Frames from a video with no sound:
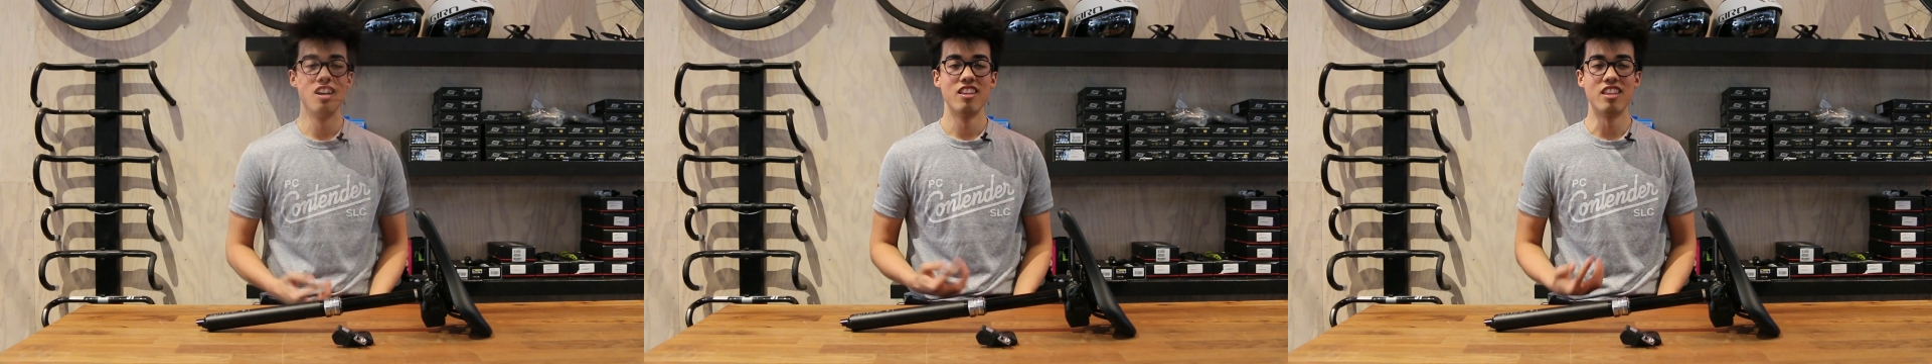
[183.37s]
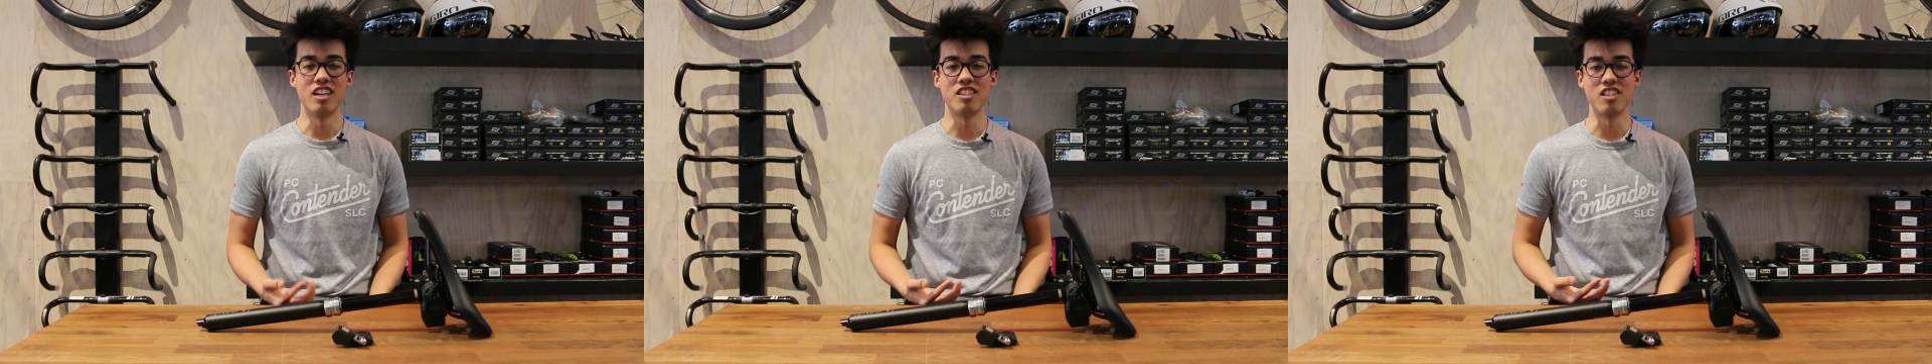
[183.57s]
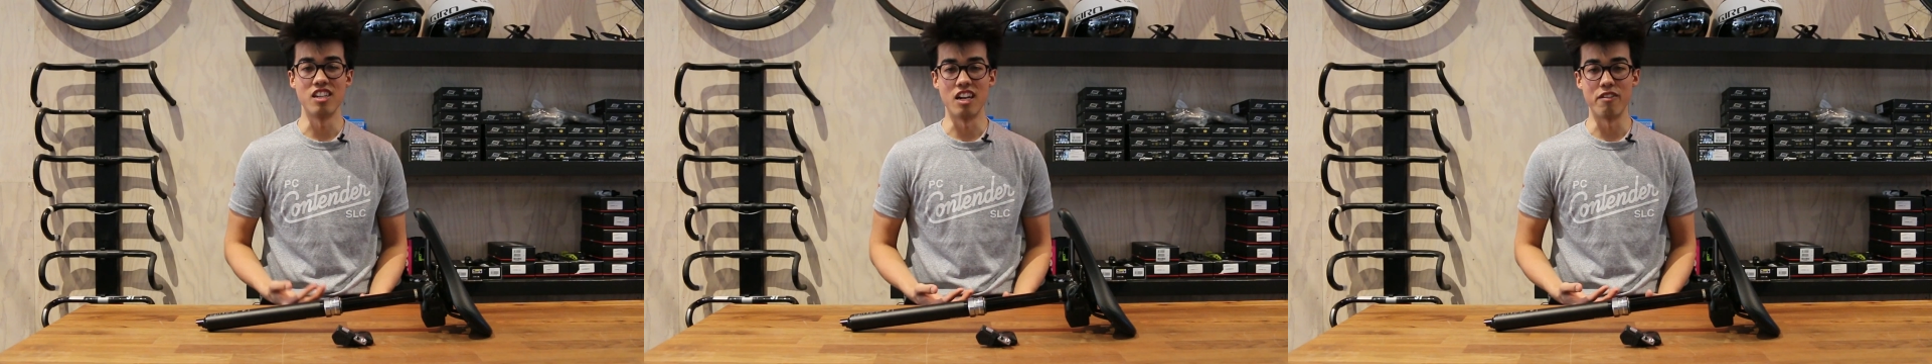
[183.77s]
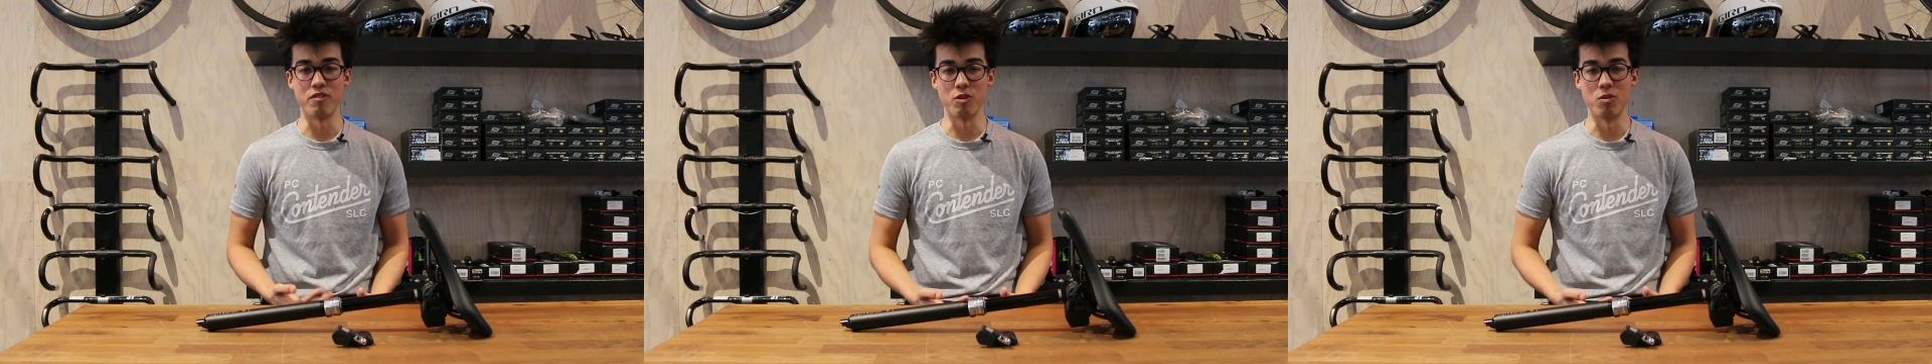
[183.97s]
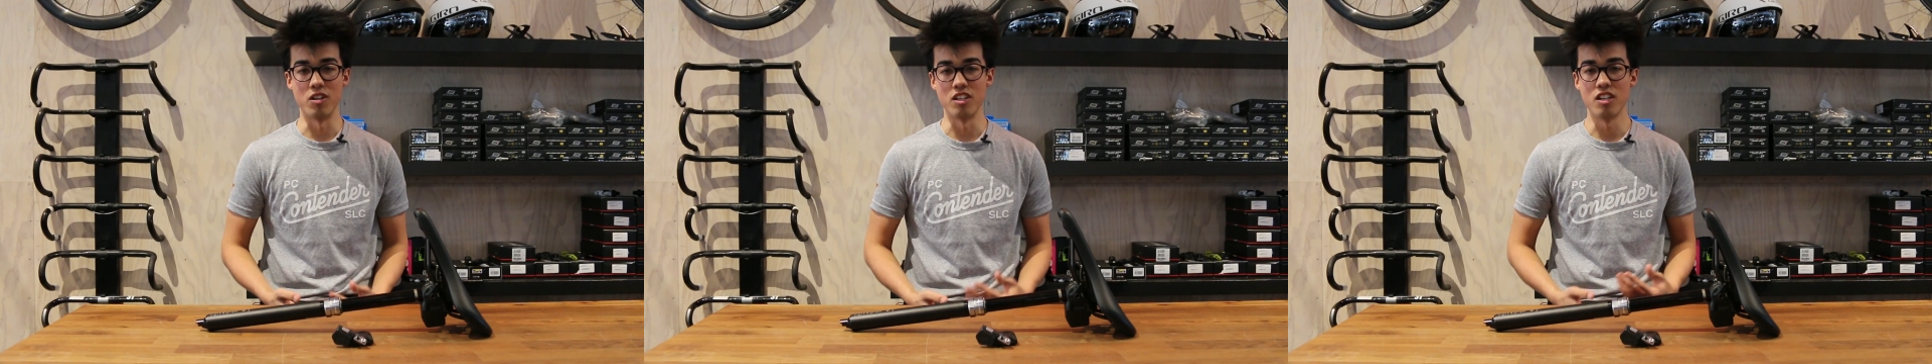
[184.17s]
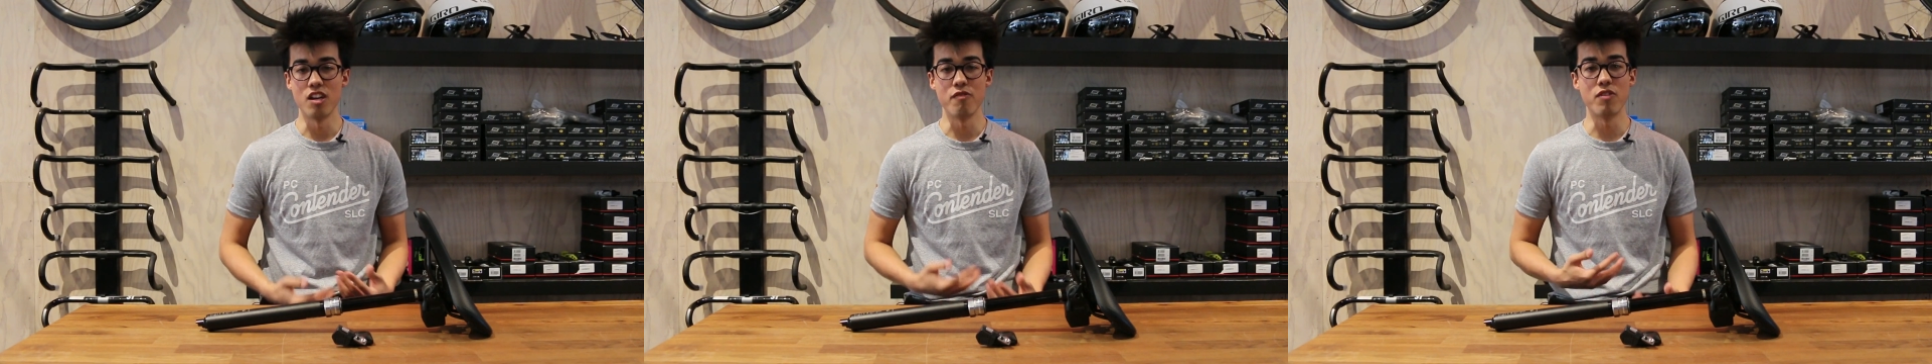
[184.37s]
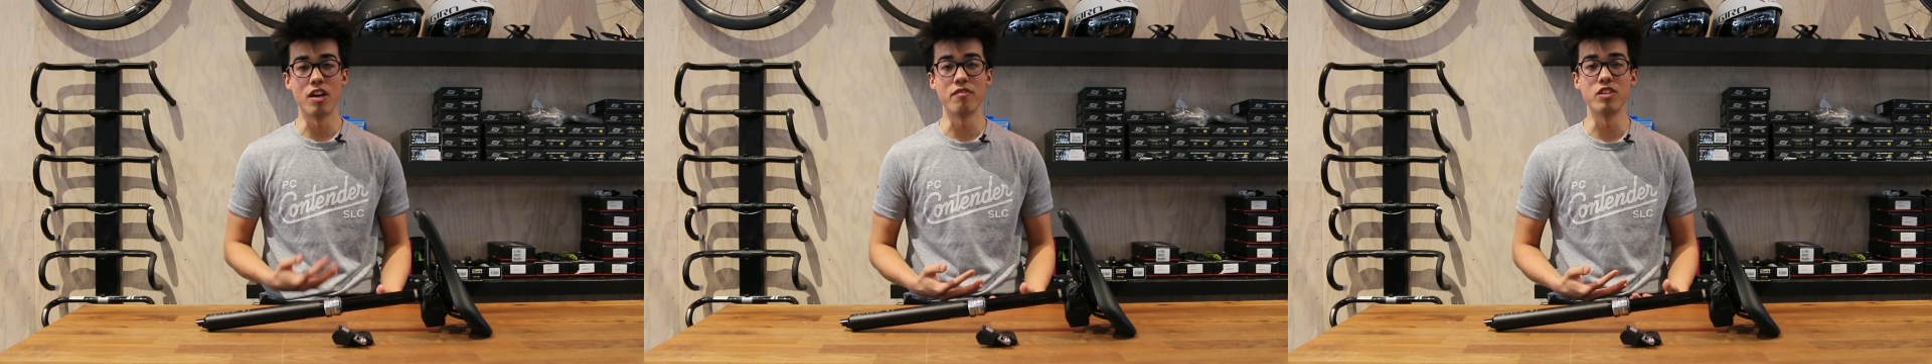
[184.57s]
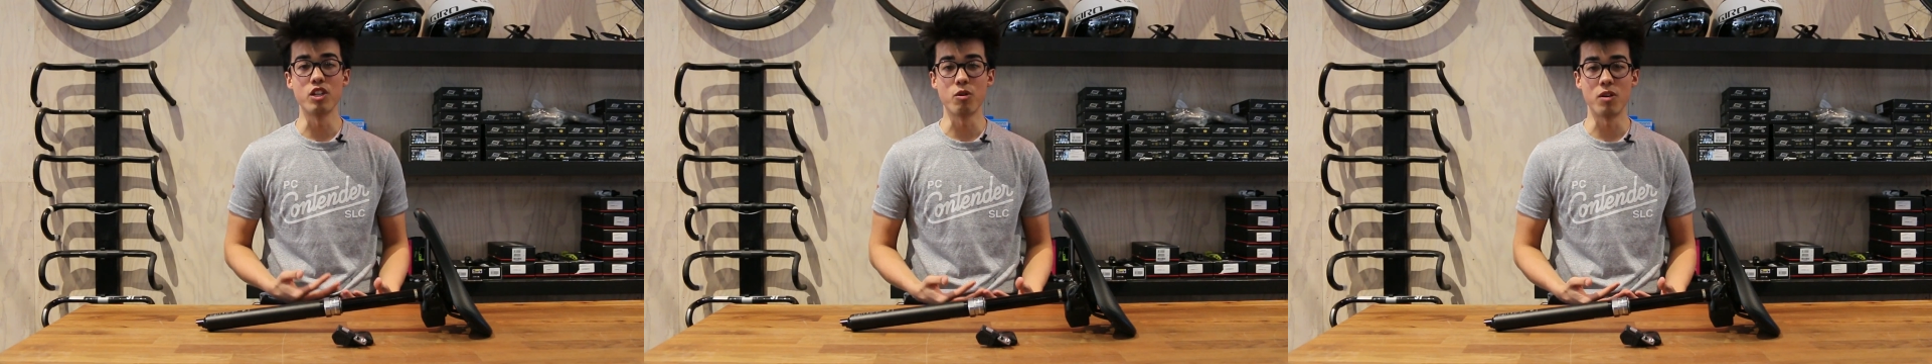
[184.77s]
That's it, everyone. If you
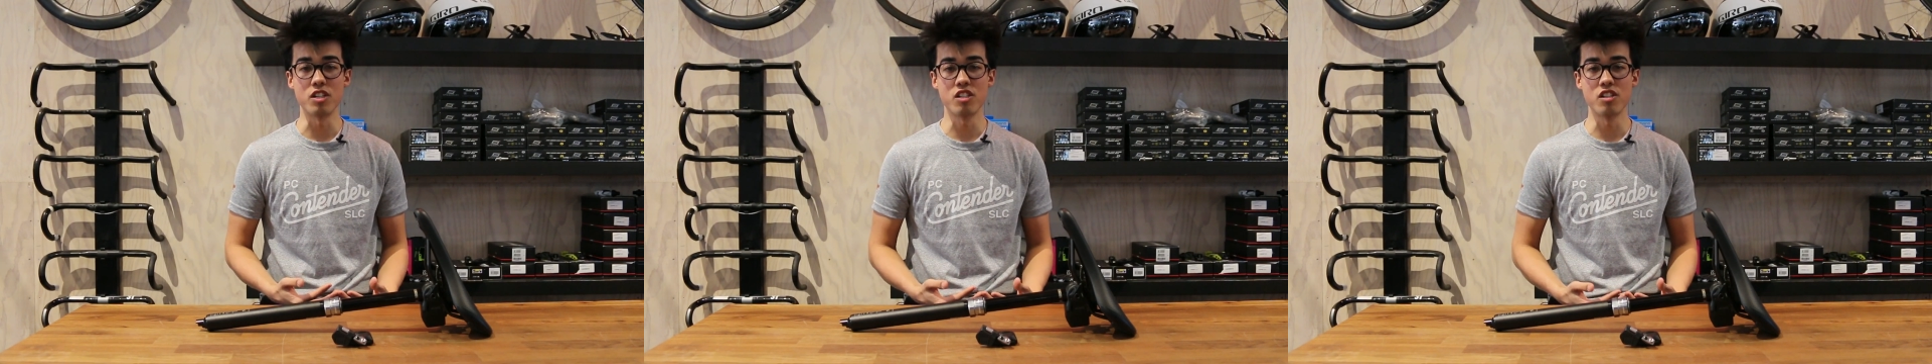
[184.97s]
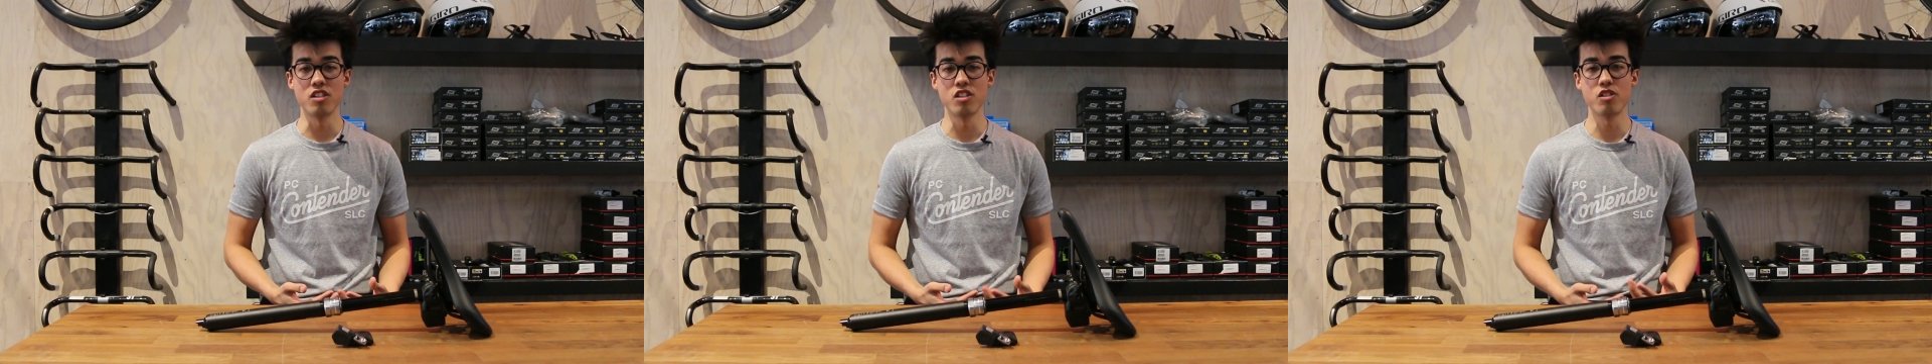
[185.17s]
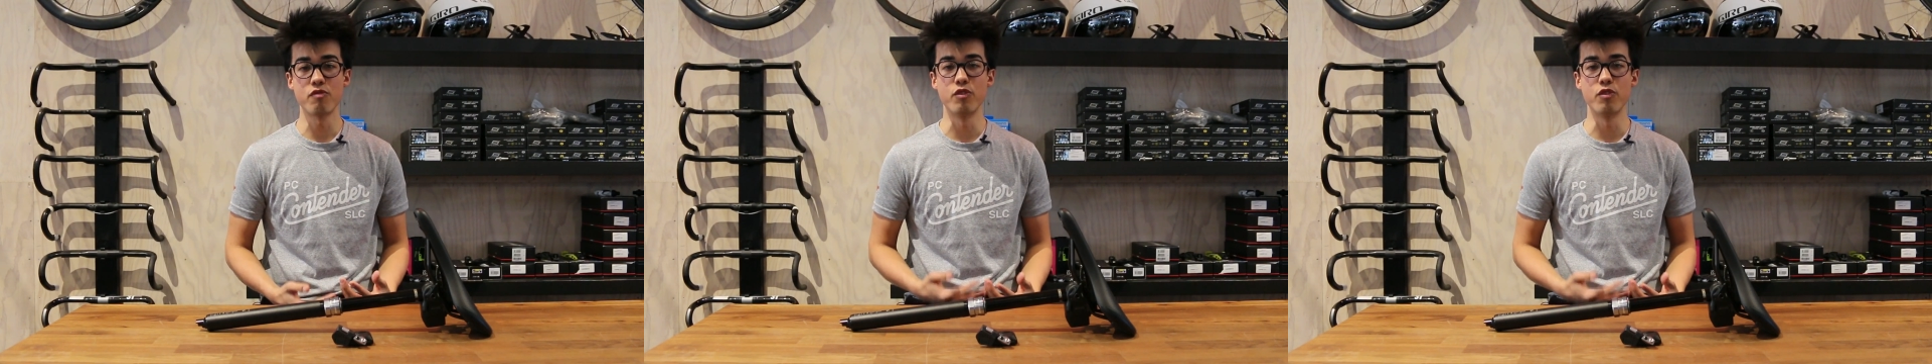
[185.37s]
have any questions,